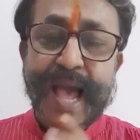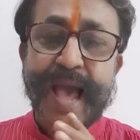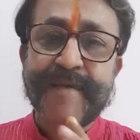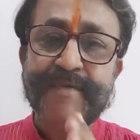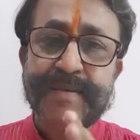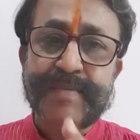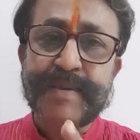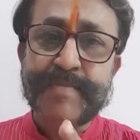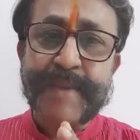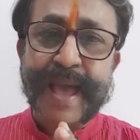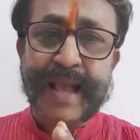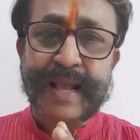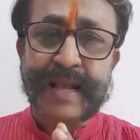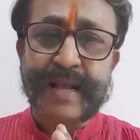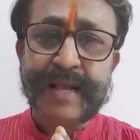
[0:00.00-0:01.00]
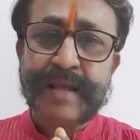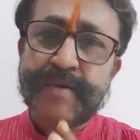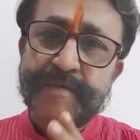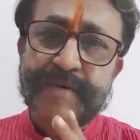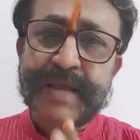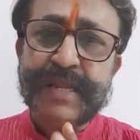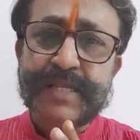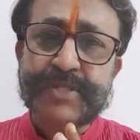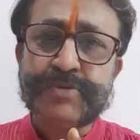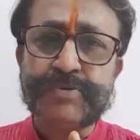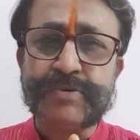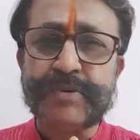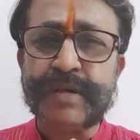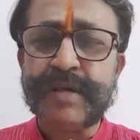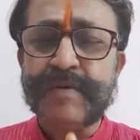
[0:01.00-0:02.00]
I will be back very
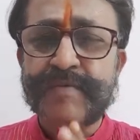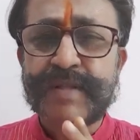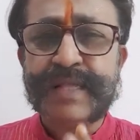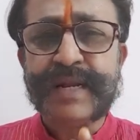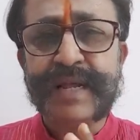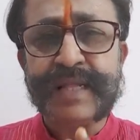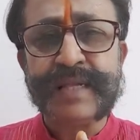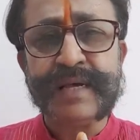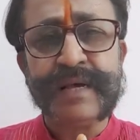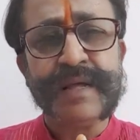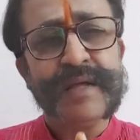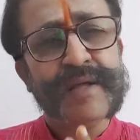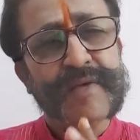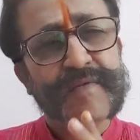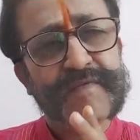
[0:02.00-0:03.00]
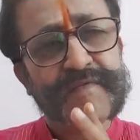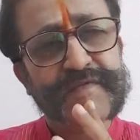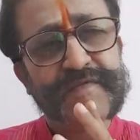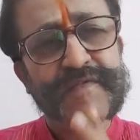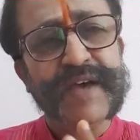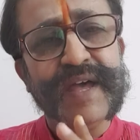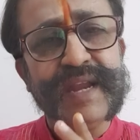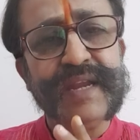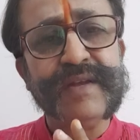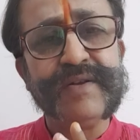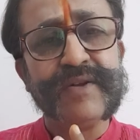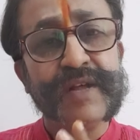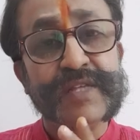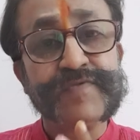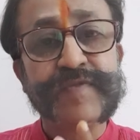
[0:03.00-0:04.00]
soon with another very
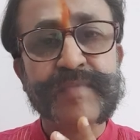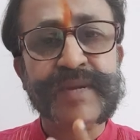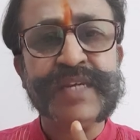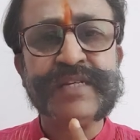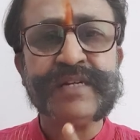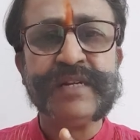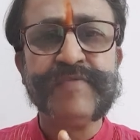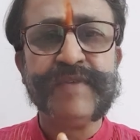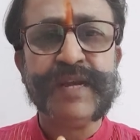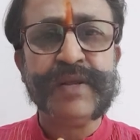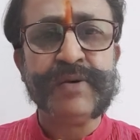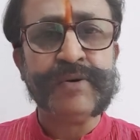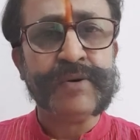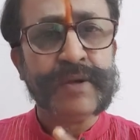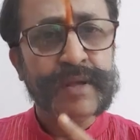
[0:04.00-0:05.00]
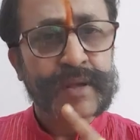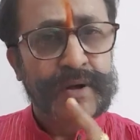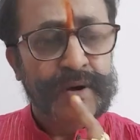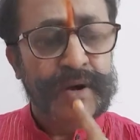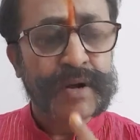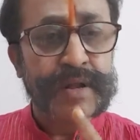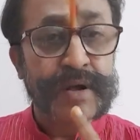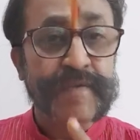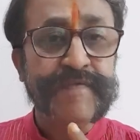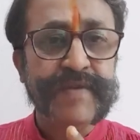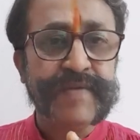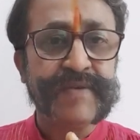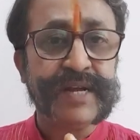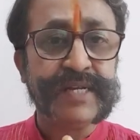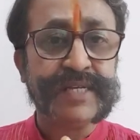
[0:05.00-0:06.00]
transformational video on your
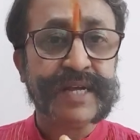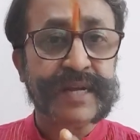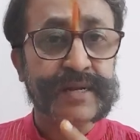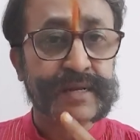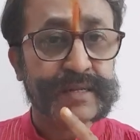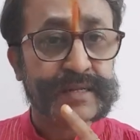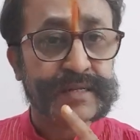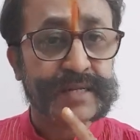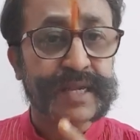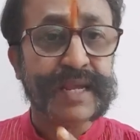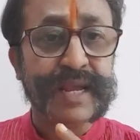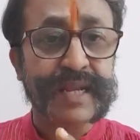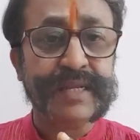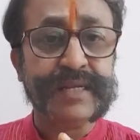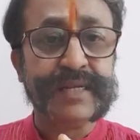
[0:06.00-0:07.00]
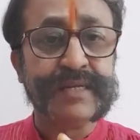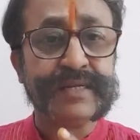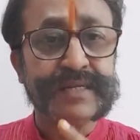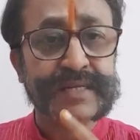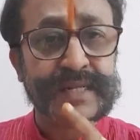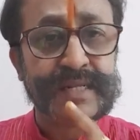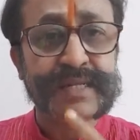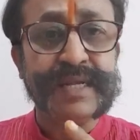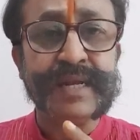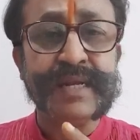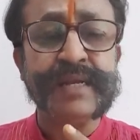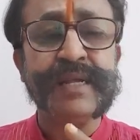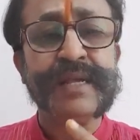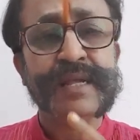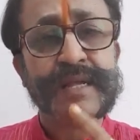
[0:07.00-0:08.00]
favorite channel, The Anncients. Till
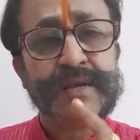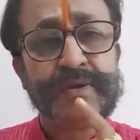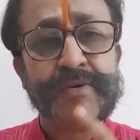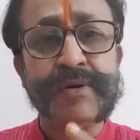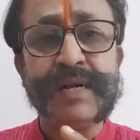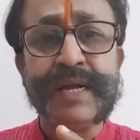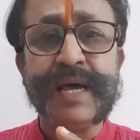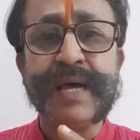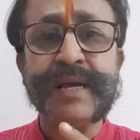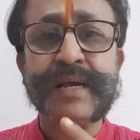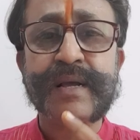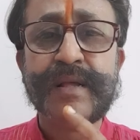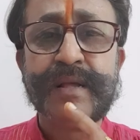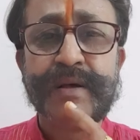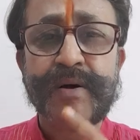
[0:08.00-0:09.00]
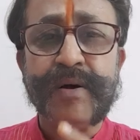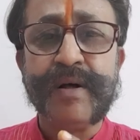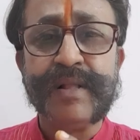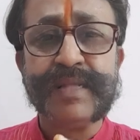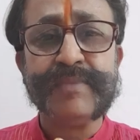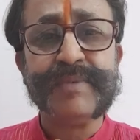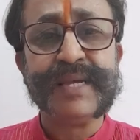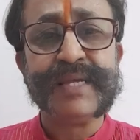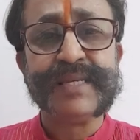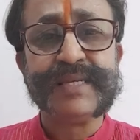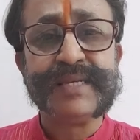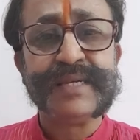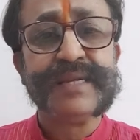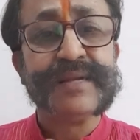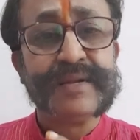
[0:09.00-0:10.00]
then, good luck, all the
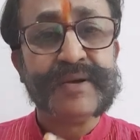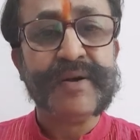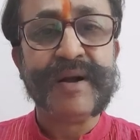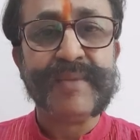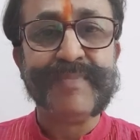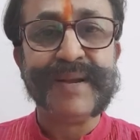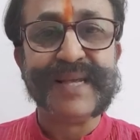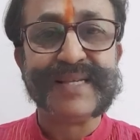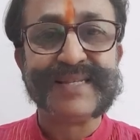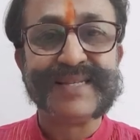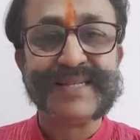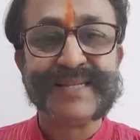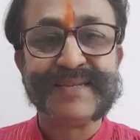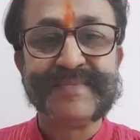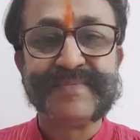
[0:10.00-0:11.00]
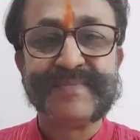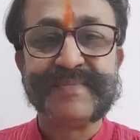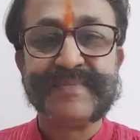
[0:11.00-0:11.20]
best, God bless.